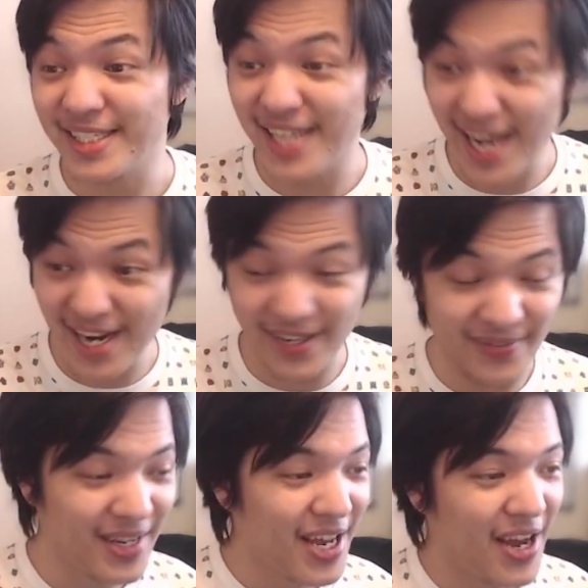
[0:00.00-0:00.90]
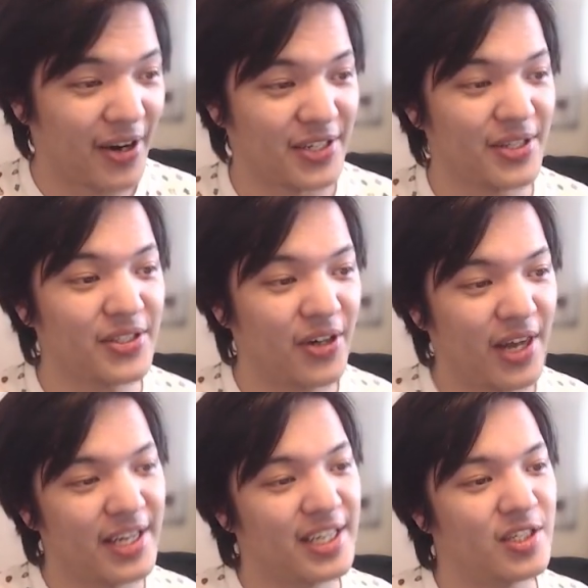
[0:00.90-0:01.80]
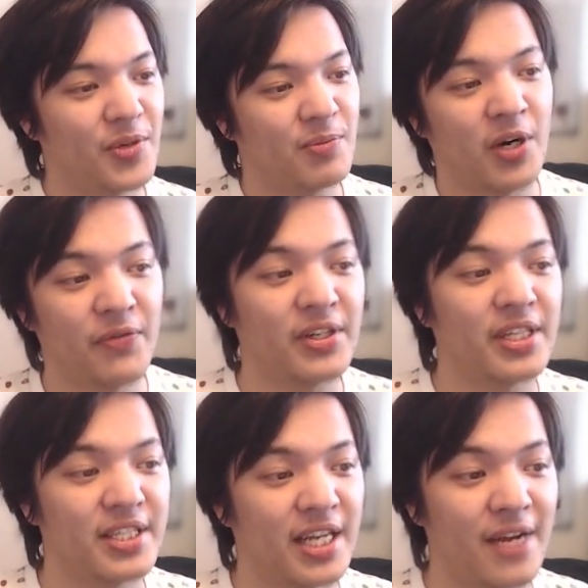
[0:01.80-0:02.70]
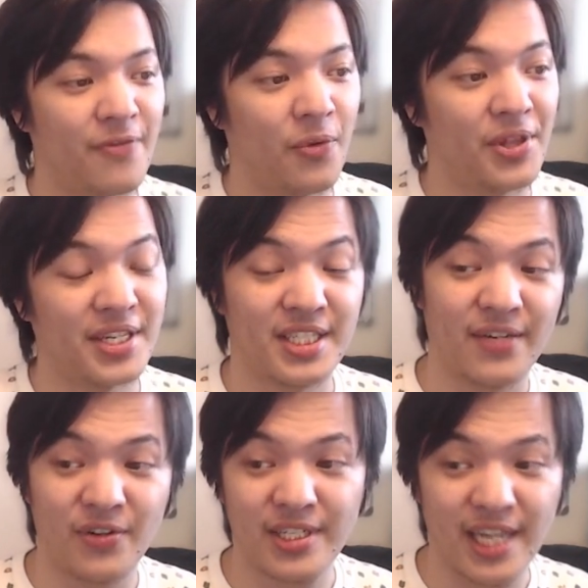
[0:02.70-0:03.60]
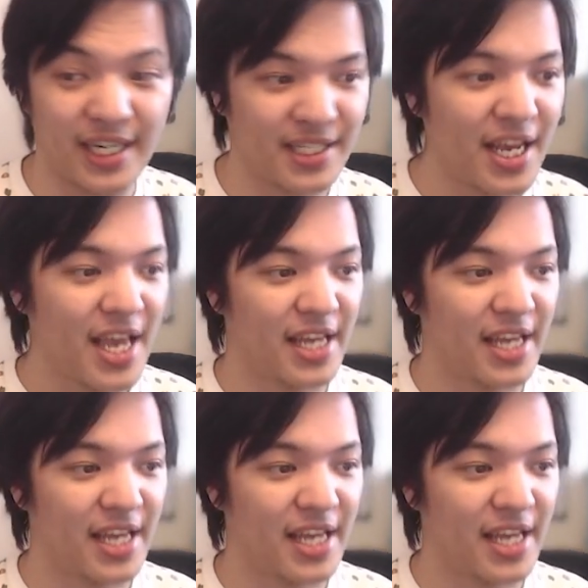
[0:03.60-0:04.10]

Damn. Okay, so this card I think is almost perfectly set up for the Sivir decks.